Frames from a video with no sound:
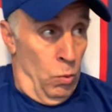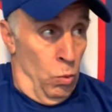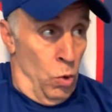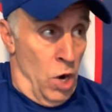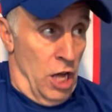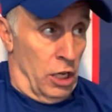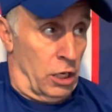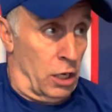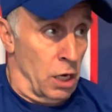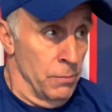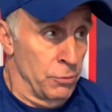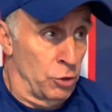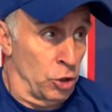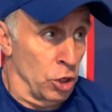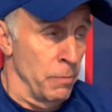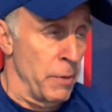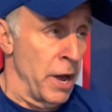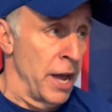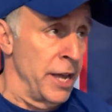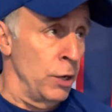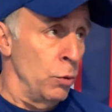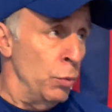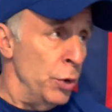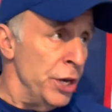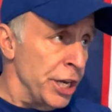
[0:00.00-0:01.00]
Welcome to
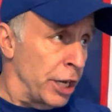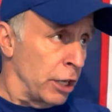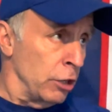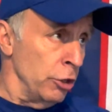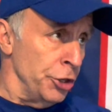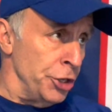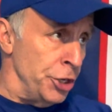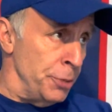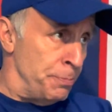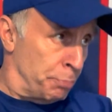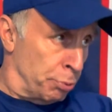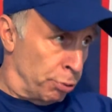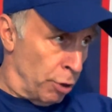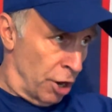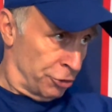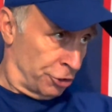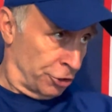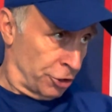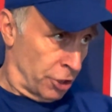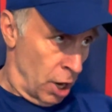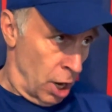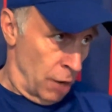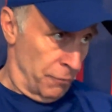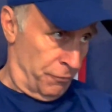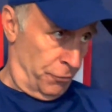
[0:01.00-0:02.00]
my weekly
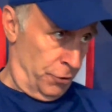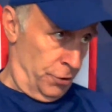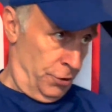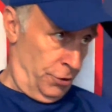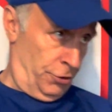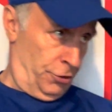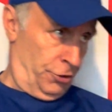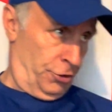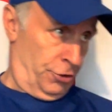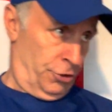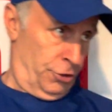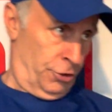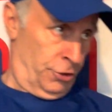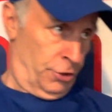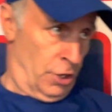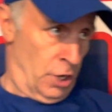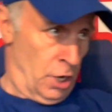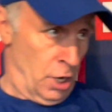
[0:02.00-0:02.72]
press conference.